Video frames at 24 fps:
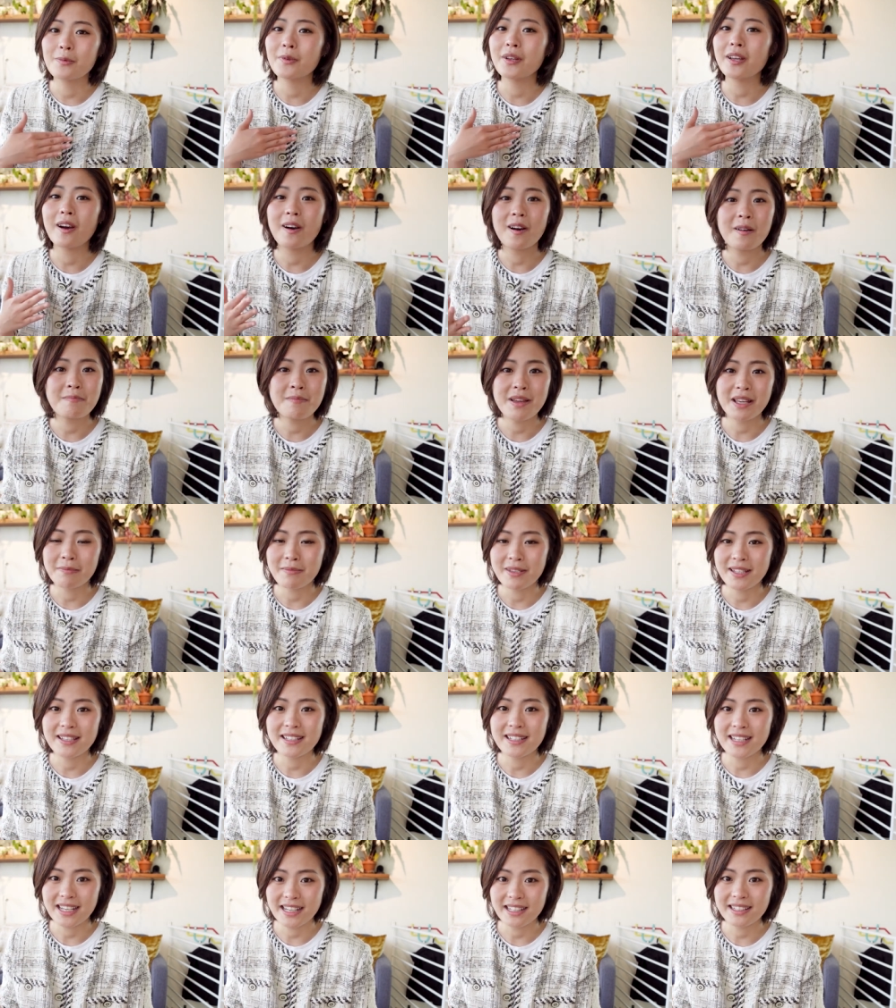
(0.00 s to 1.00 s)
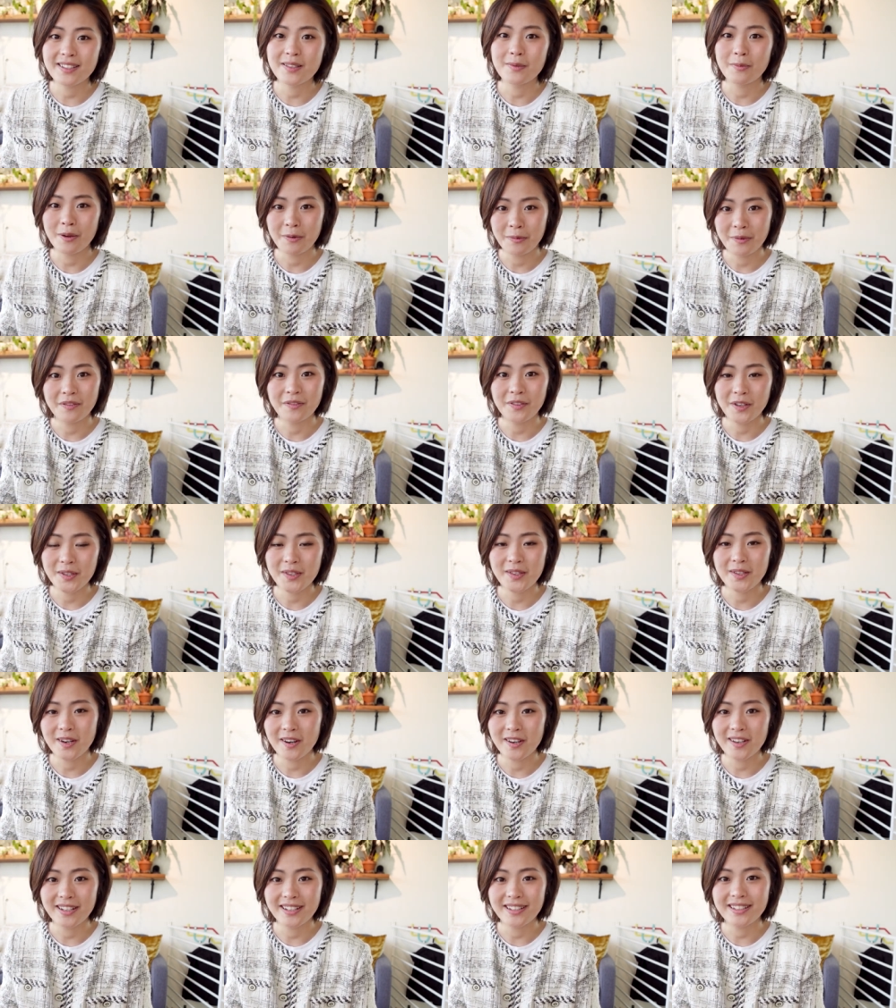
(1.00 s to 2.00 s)
We all make mistakes when we first
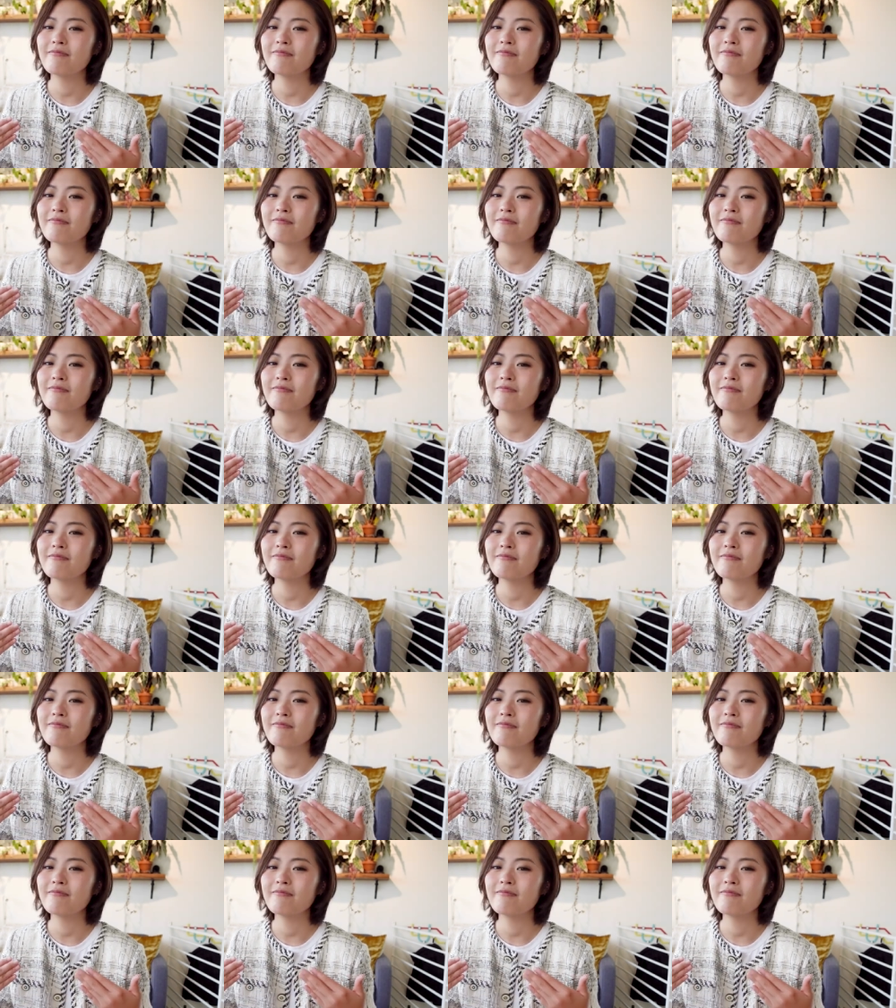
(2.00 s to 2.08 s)
started.